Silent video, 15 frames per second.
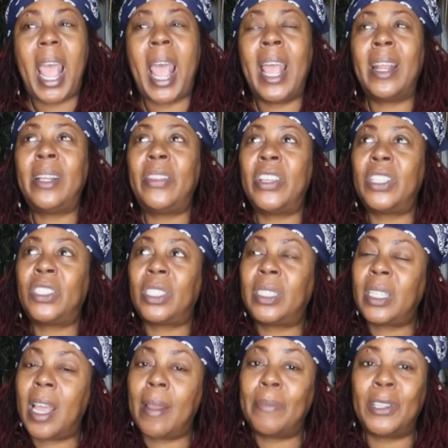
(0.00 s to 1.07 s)
and there's a
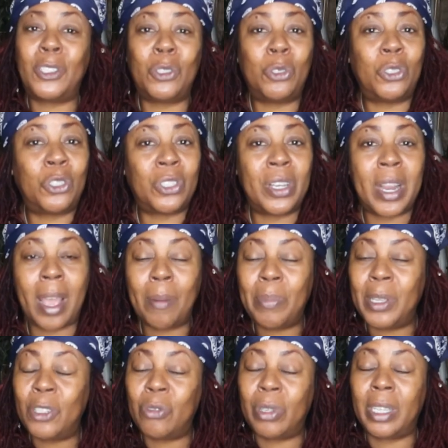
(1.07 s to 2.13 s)
time that you should not
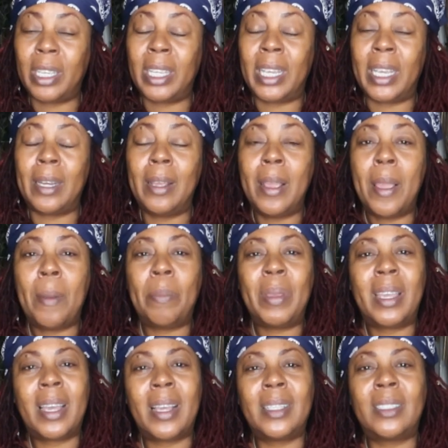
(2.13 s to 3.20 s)
be drinking it
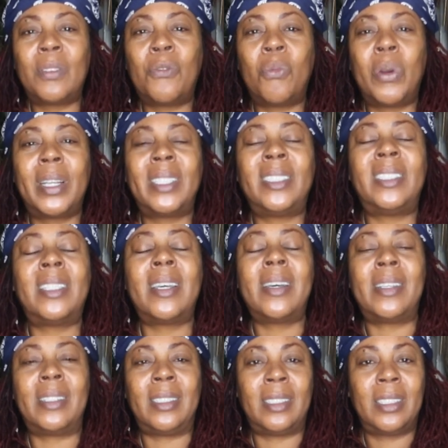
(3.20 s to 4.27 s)
because of what it
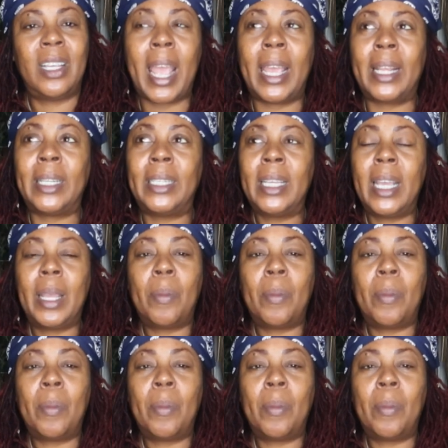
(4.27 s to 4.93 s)
does and